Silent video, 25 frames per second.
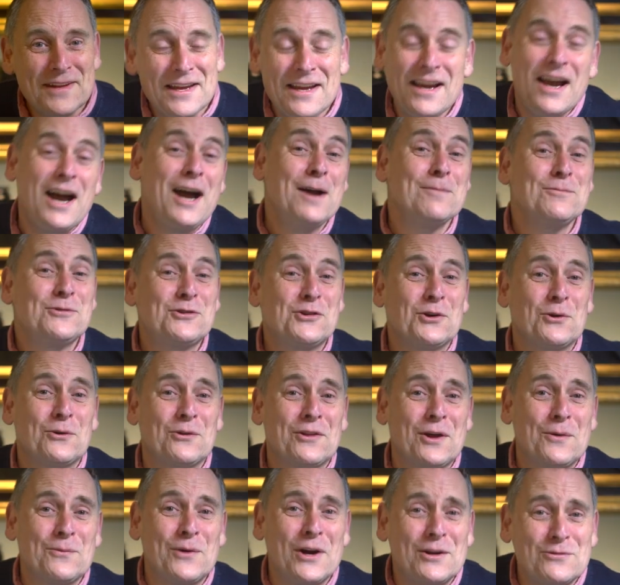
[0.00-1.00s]
I'm sure
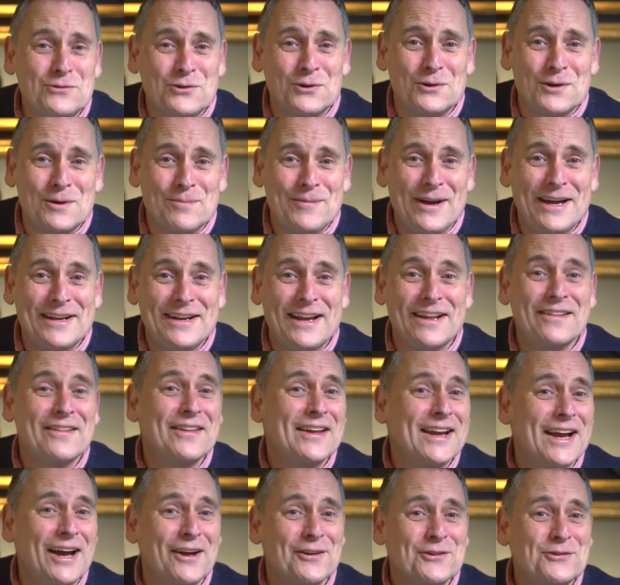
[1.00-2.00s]
they won't talk about
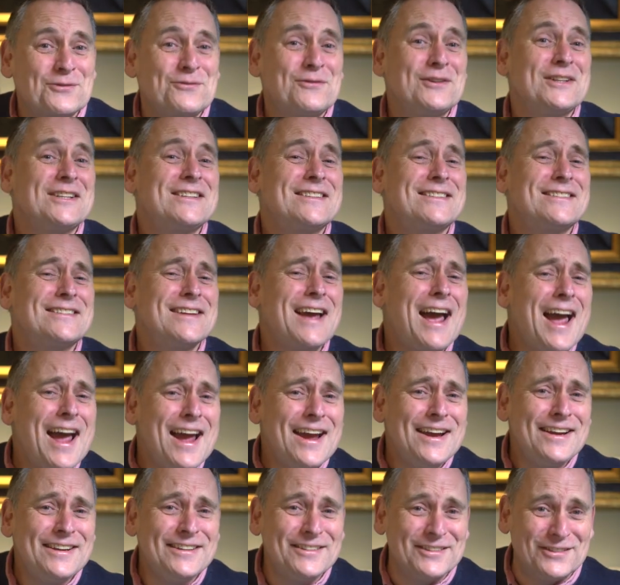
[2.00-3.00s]
anything else for
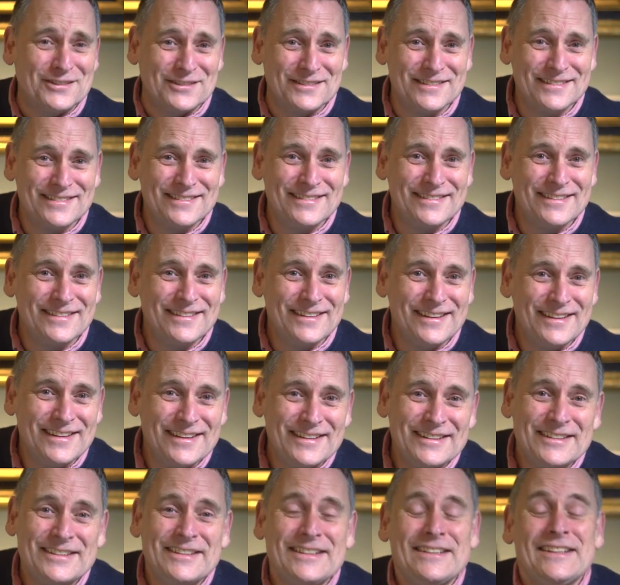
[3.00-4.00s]
days.
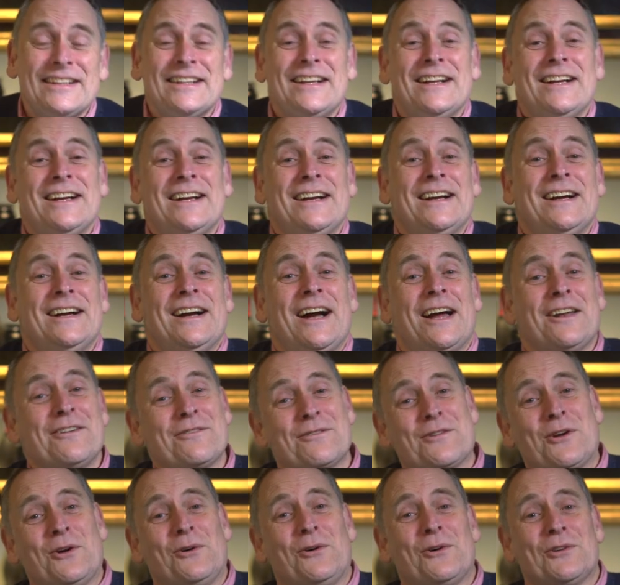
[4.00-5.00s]
And
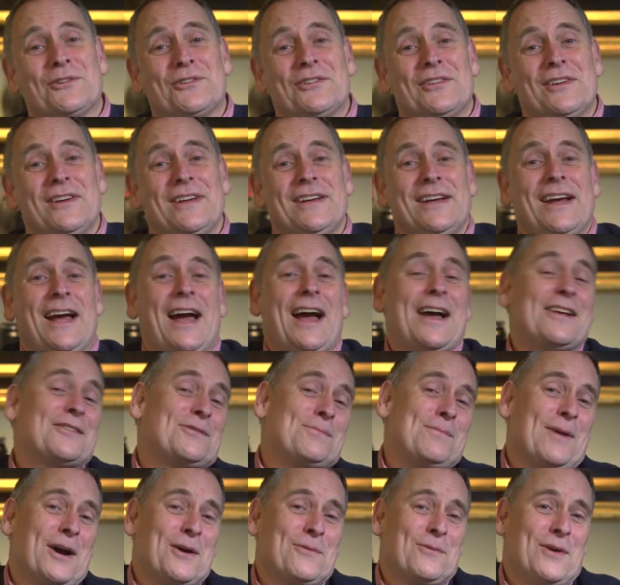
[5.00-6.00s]
of course, as
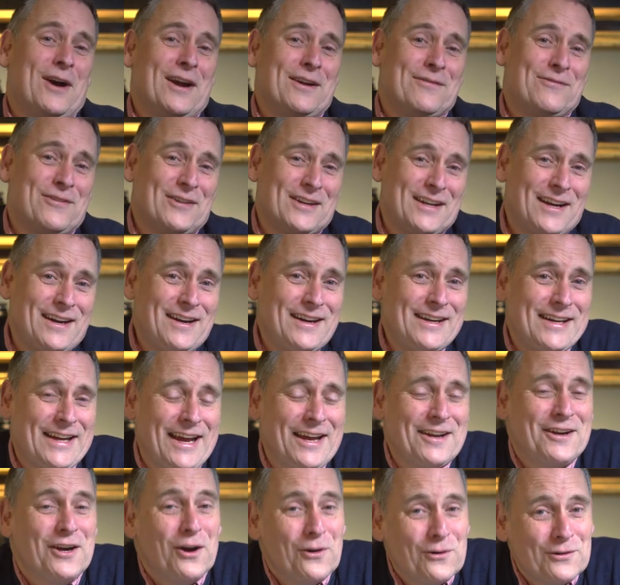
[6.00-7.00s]
my wife and I
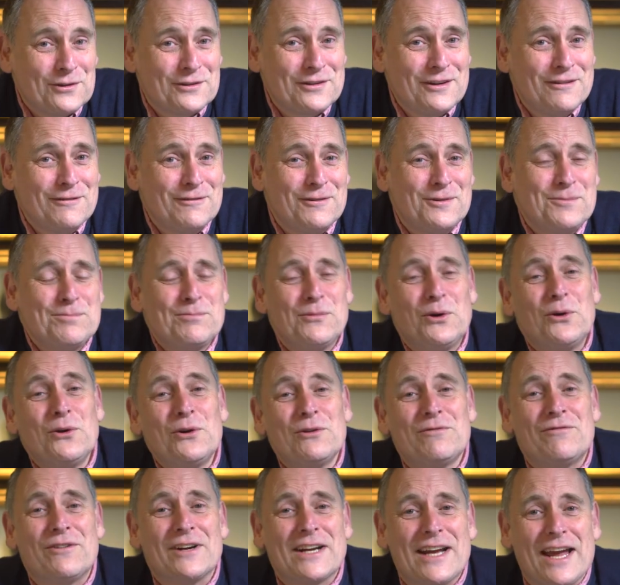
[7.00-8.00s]
get older and more
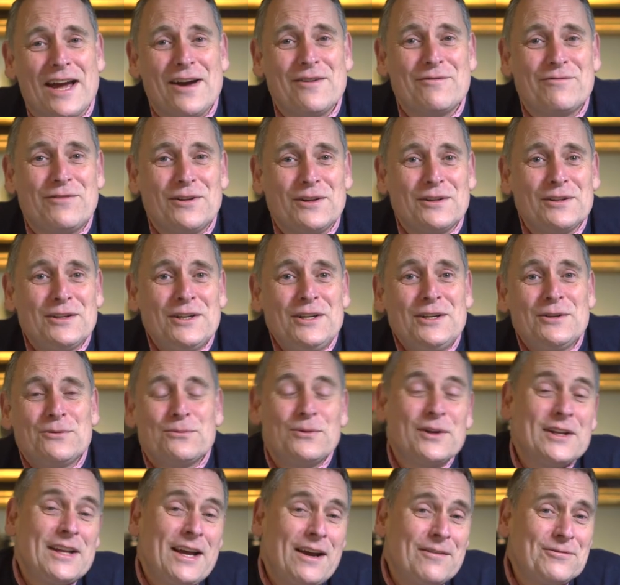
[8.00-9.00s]
forgetful,
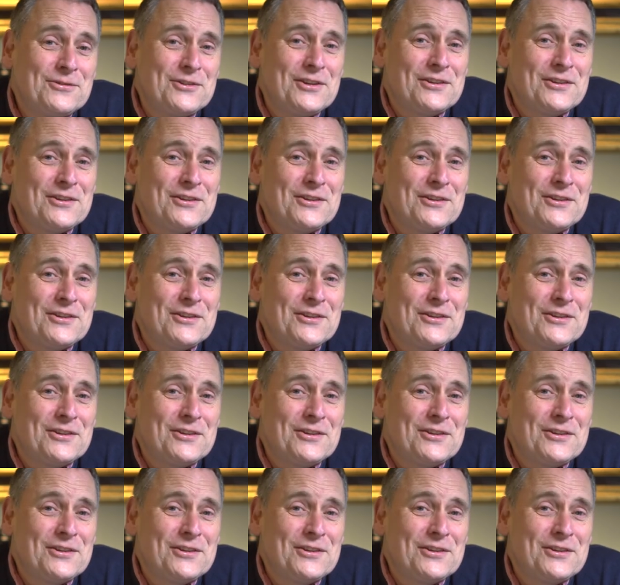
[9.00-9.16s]
we'll have to